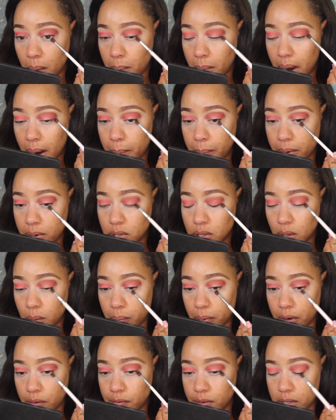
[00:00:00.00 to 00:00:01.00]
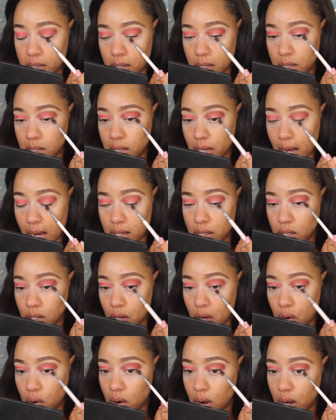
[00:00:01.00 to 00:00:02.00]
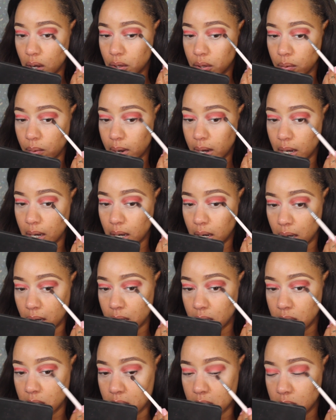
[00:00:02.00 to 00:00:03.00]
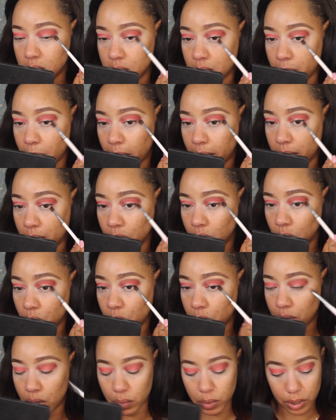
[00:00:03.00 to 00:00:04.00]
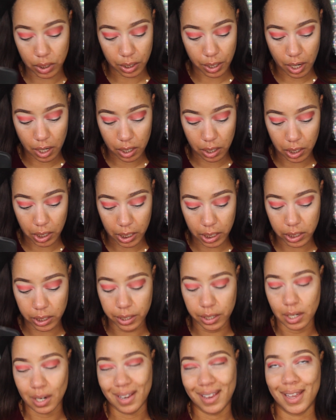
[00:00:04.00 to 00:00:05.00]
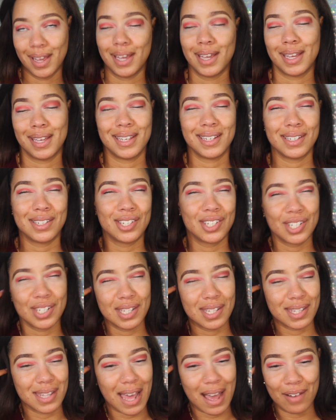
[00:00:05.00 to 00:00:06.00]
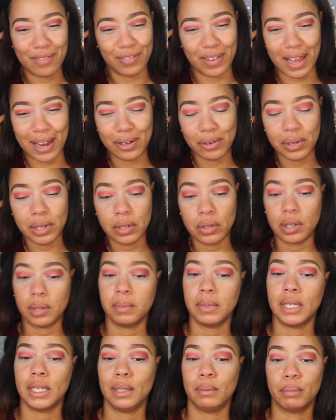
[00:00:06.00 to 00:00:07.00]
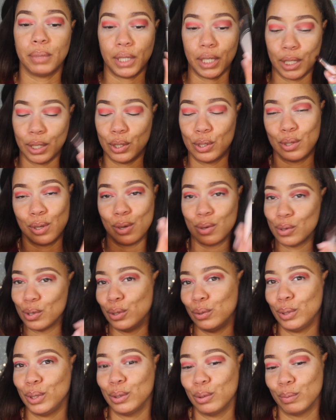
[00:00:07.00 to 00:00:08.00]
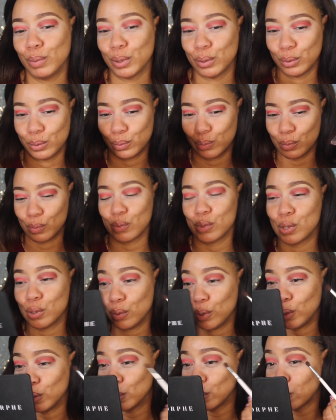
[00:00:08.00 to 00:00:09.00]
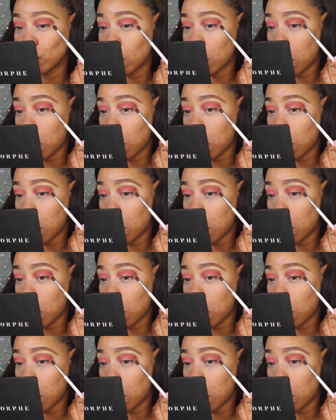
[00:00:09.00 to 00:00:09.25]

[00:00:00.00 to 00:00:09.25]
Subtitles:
My personal preference is not to go all the way in to my inner corner with the darker color. It's just not flattering on me, but do you, boo, do you.